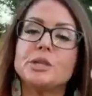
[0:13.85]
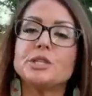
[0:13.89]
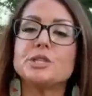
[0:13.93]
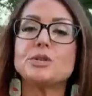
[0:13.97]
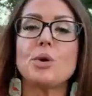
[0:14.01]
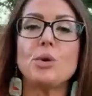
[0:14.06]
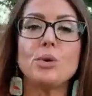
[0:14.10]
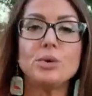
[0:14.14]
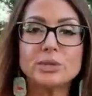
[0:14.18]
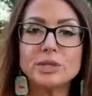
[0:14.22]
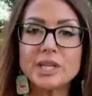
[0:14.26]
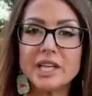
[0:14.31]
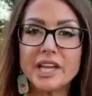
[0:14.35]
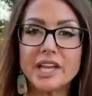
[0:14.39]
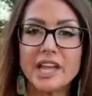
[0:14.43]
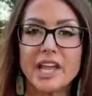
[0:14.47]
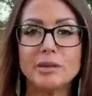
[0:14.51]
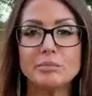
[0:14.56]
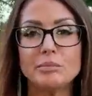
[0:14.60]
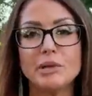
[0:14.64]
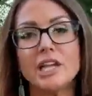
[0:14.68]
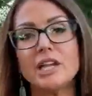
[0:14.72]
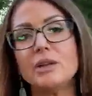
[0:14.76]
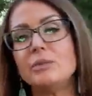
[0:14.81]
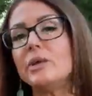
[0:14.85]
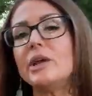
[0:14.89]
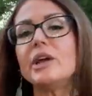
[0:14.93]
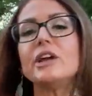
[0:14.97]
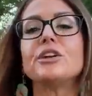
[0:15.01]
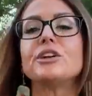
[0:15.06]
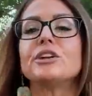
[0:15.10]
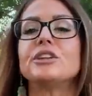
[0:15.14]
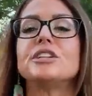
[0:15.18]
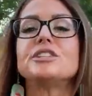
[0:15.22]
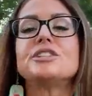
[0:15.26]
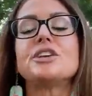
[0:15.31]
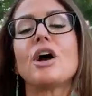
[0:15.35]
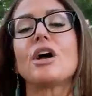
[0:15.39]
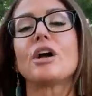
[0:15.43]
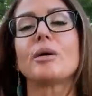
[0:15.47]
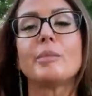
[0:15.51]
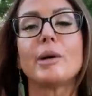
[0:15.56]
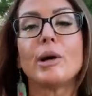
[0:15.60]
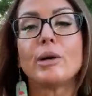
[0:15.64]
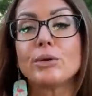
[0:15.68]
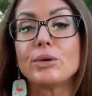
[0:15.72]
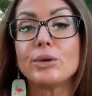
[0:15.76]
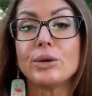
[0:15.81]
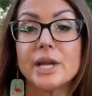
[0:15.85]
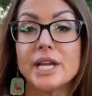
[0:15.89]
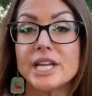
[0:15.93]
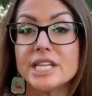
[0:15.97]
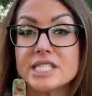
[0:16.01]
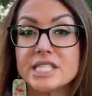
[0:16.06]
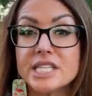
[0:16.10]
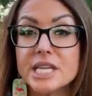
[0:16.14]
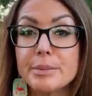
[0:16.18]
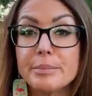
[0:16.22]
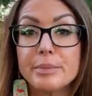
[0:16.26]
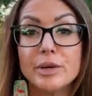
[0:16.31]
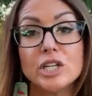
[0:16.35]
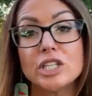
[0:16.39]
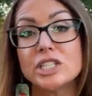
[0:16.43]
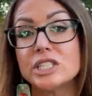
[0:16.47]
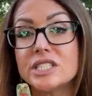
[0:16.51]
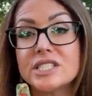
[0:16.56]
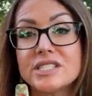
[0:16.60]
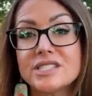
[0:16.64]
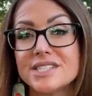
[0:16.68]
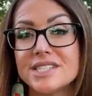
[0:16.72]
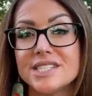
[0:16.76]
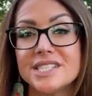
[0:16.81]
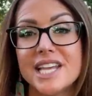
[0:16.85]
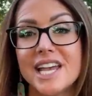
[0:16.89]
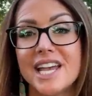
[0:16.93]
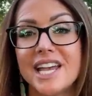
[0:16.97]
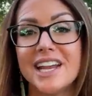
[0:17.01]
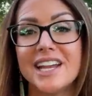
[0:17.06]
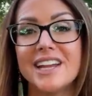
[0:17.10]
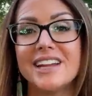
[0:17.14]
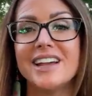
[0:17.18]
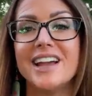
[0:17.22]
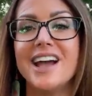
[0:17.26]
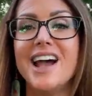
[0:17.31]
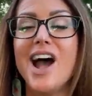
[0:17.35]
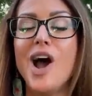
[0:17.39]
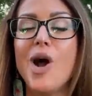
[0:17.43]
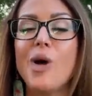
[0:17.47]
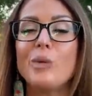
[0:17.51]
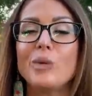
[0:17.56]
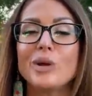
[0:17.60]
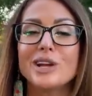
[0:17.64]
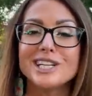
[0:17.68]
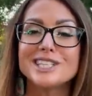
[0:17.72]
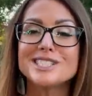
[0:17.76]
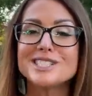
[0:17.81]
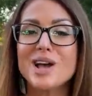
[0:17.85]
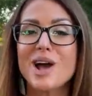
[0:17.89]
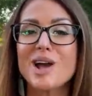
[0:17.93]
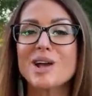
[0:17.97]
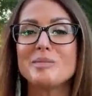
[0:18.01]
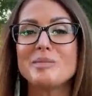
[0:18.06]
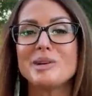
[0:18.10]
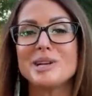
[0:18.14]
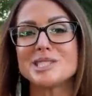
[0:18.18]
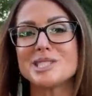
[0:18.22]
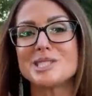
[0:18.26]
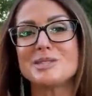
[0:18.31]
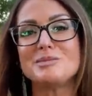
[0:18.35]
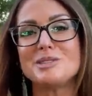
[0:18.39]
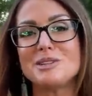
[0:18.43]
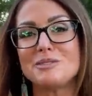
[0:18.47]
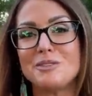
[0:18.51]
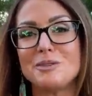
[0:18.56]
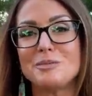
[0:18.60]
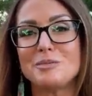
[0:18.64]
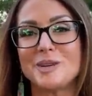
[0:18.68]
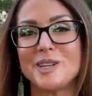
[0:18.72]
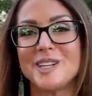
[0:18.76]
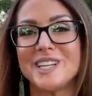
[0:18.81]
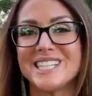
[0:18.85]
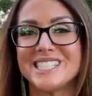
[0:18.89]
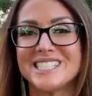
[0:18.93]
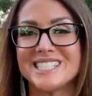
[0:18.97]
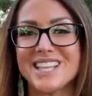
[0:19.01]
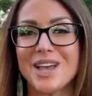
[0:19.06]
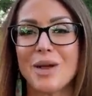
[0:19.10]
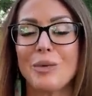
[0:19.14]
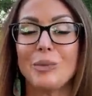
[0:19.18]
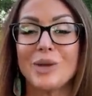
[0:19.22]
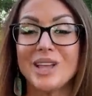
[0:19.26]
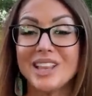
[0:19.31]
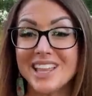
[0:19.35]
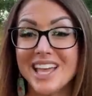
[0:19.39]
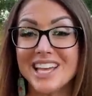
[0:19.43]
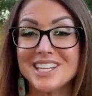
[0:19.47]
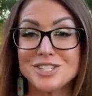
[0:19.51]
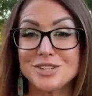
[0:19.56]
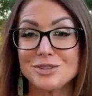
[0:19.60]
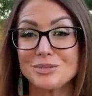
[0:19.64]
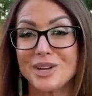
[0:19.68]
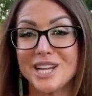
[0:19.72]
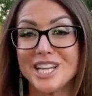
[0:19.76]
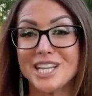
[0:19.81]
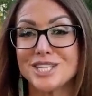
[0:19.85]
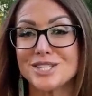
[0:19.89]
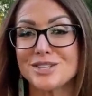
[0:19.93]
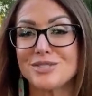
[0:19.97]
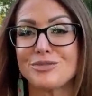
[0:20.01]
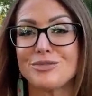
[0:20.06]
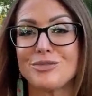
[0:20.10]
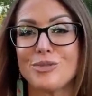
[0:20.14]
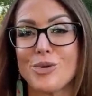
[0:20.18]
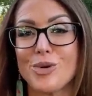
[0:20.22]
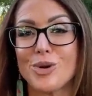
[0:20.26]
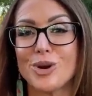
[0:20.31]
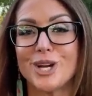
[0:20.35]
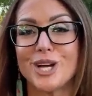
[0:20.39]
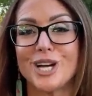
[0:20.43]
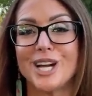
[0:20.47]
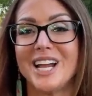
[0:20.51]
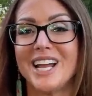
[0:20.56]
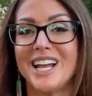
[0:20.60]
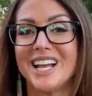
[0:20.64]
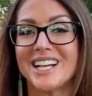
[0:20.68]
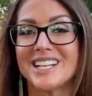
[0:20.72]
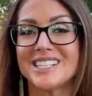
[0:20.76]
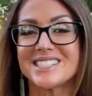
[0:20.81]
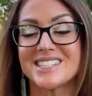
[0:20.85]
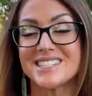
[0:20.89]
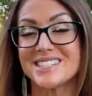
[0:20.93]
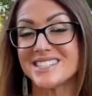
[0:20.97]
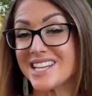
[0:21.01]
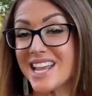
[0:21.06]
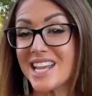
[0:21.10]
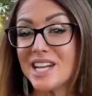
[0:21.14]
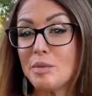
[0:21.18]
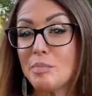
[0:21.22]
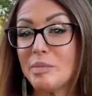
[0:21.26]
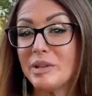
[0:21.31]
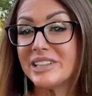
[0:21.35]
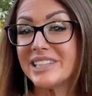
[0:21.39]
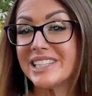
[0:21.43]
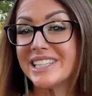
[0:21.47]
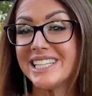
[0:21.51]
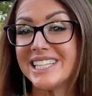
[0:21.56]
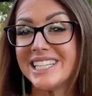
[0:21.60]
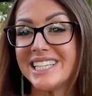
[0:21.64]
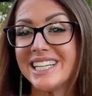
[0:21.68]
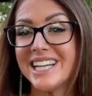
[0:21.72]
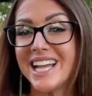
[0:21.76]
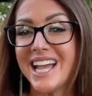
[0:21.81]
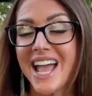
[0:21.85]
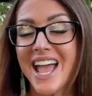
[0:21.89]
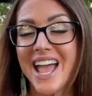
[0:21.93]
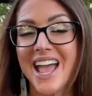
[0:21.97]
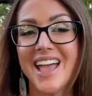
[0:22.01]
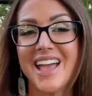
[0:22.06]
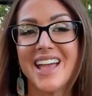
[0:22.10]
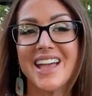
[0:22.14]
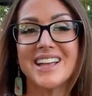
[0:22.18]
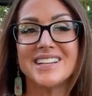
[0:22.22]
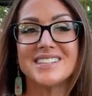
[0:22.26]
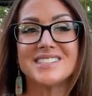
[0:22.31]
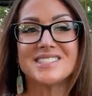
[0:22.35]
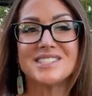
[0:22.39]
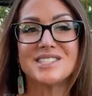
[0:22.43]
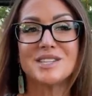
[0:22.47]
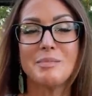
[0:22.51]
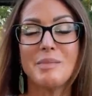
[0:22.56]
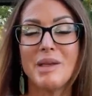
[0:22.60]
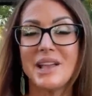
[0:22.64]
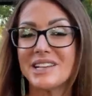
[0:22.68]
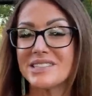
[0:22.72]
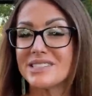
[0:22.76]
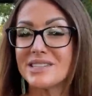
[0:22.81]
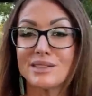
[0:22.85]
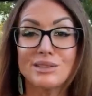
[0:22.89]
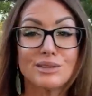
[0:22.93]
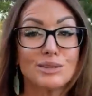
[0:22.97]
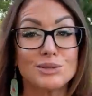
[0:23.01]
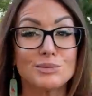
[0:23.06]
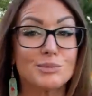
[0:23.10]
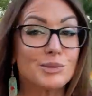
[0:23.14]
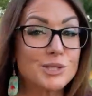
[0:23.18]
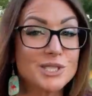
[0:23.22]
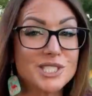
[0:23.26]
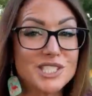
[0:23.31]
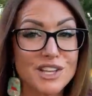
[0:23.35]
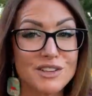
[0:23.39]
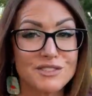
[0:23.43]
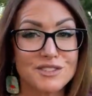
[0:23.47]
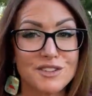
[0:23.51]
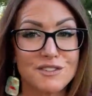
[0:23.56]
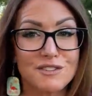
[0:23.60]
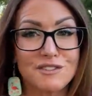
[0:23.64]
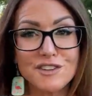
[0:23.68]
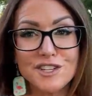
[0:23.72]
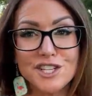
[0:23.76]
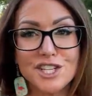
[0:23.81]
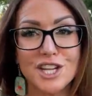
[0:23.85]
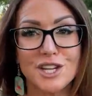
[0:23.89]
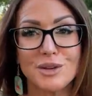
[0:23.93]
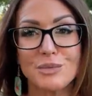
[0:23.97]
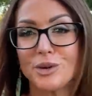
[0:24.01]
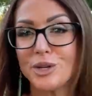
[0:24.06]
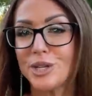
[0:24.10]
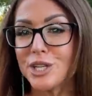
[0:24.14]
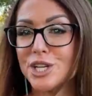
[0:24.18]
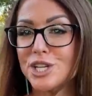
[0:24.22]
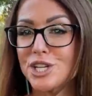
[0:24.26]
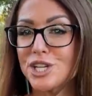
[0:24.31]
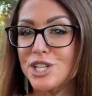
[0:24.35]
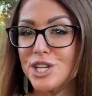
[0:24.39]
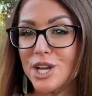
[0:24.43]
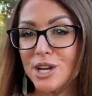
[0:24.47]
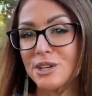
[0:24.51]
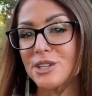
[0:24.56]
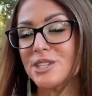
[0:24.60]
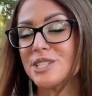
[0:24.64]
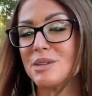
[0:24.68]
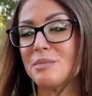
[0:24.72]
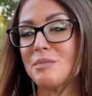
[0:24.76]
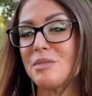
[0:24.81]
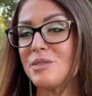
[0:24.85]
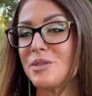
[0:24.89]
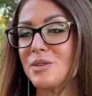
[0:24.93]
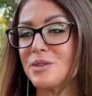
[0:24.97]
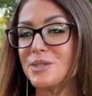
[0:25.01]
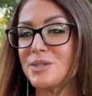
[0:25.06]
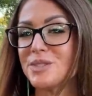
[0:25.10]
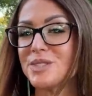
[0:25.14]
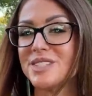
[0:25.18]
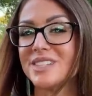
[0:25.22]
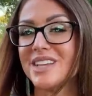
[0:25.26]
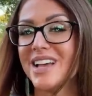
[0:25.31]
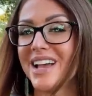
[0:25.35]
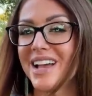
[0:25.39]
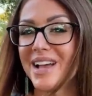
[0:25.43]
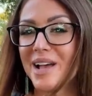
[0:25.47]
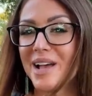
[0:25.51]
which only can mean we are going to talk about crazy birds today. We're going to talk about some different breeds that we like to raise for sustainability and to make us a little more self-sufficient. We're going to share some of those